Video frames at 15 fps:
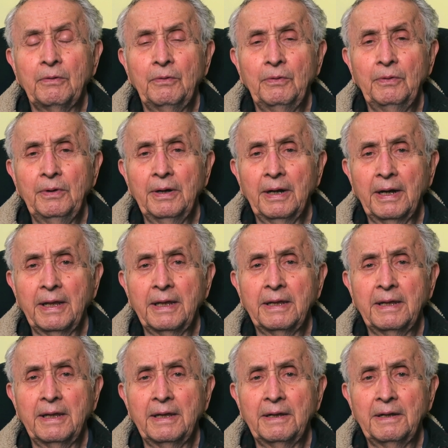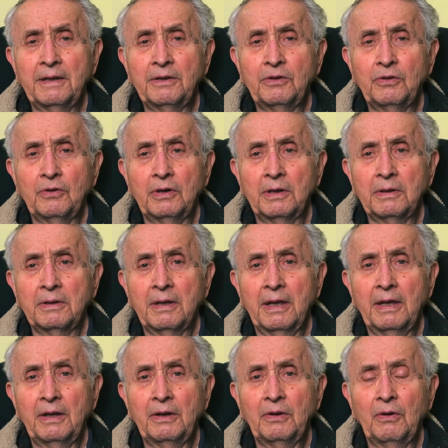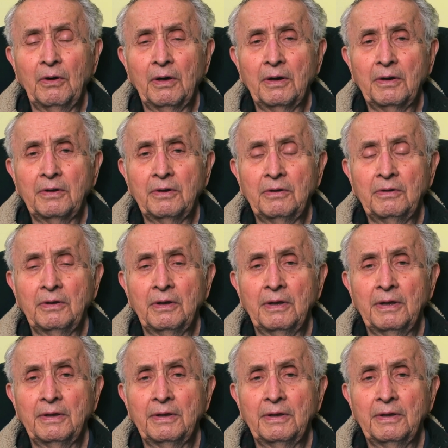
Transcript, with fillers: really get into it in order to